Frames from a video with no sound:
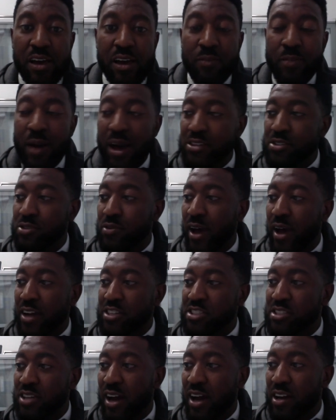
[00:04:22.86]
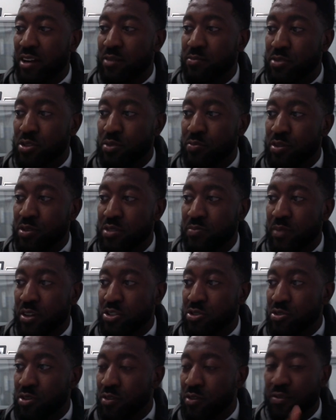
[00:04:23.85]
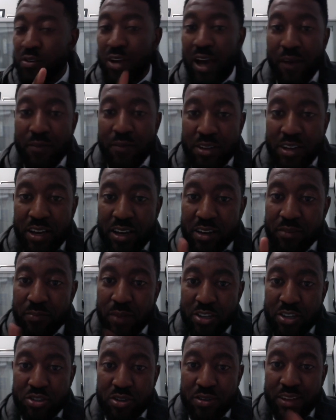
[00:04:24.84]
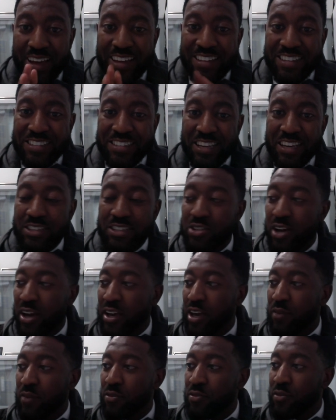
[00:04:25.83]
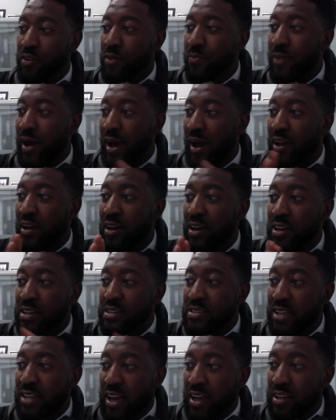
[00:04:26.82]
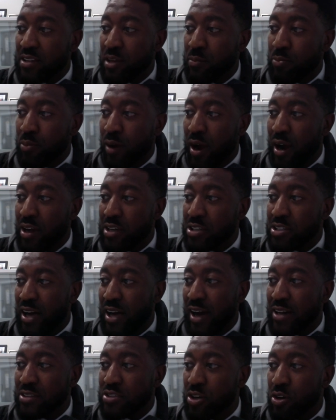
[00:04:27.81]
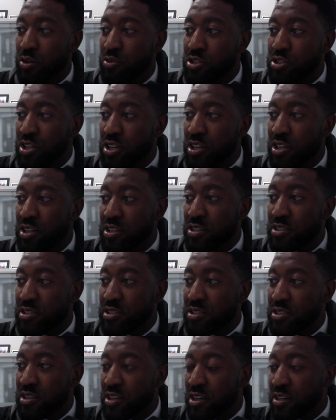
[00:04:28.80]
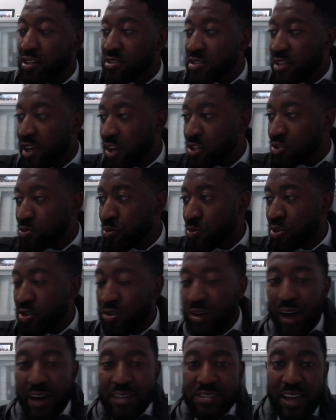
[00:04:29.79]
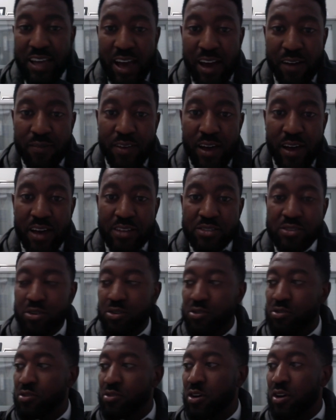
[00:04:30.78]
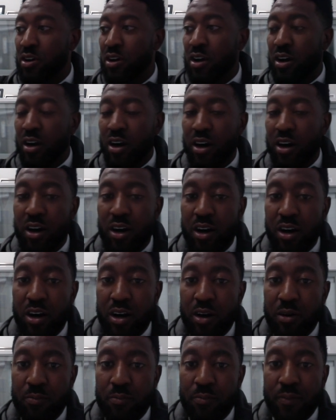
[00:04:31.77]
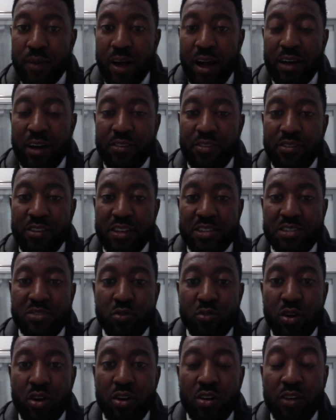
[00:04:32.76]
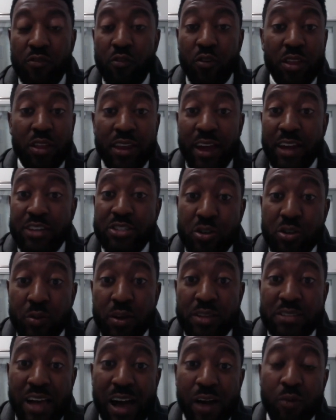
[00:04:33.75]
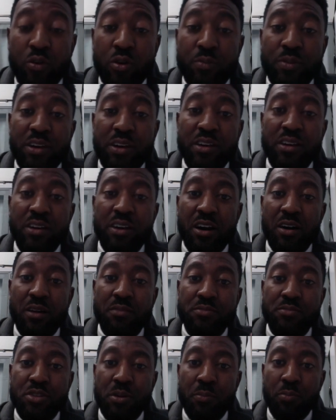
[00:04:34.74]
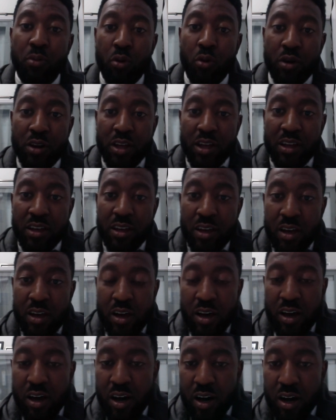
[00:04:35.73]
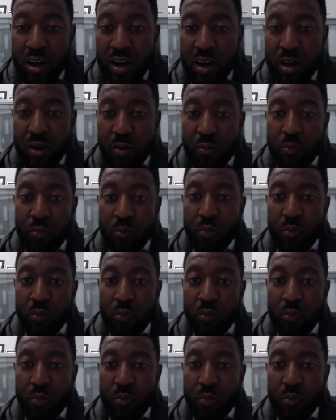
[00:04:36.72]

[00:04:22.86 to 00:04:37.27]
past due action item. So please make sure if you haven't done it, make sure that's in so I can give you feedback. Secondly, prioritize coaching schedule. You guys have that. So for the next 2 weeks, I will be supporting a